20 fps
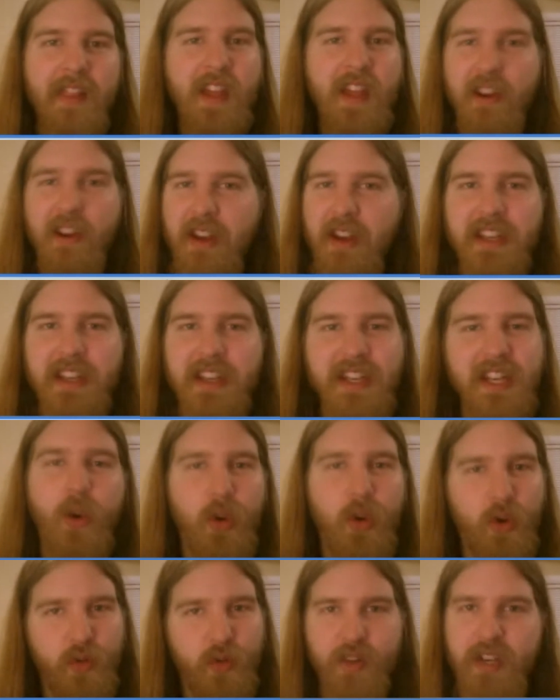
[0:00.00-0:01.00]
They already did the
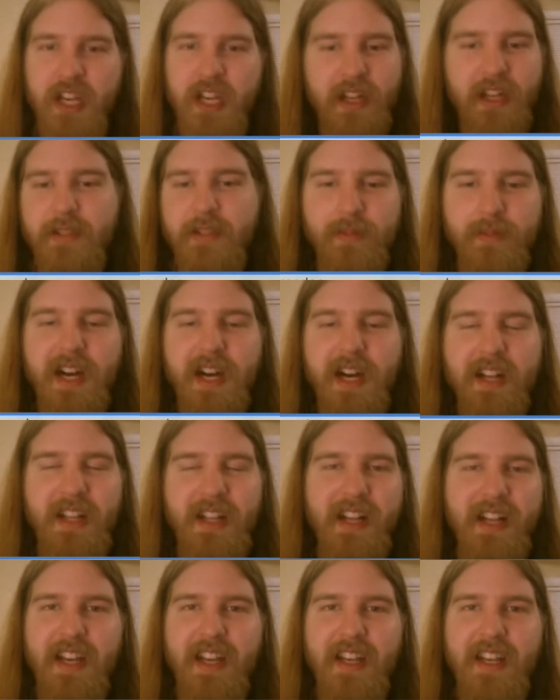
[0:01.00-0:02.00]
whole ridiculous plot
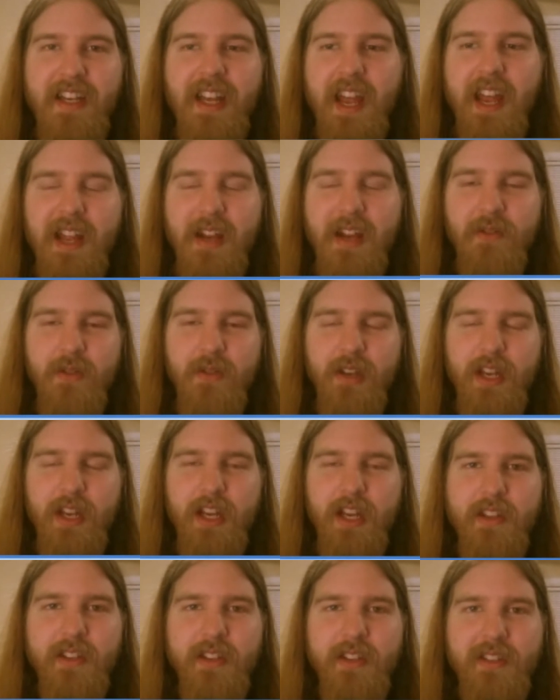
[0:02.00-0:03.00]
line and
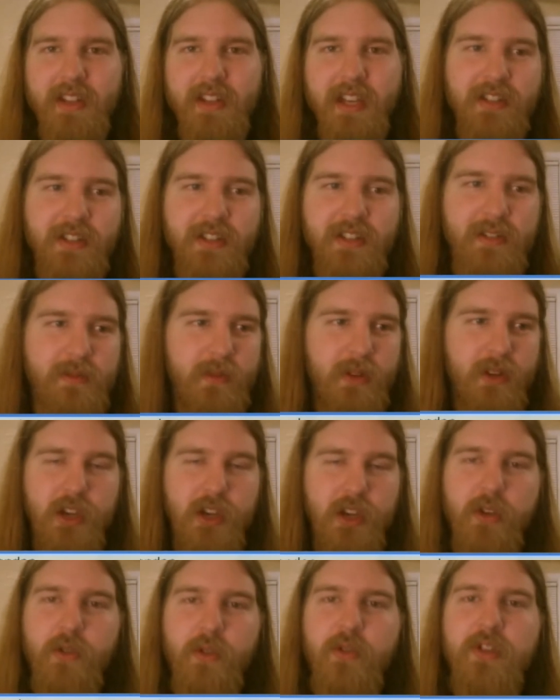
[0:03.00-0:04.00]
ridiculous, like, just
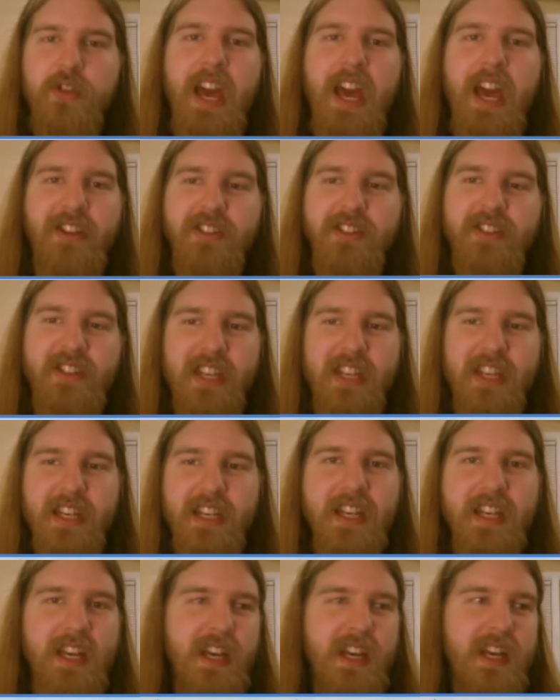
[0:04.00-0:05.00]
huge action scene.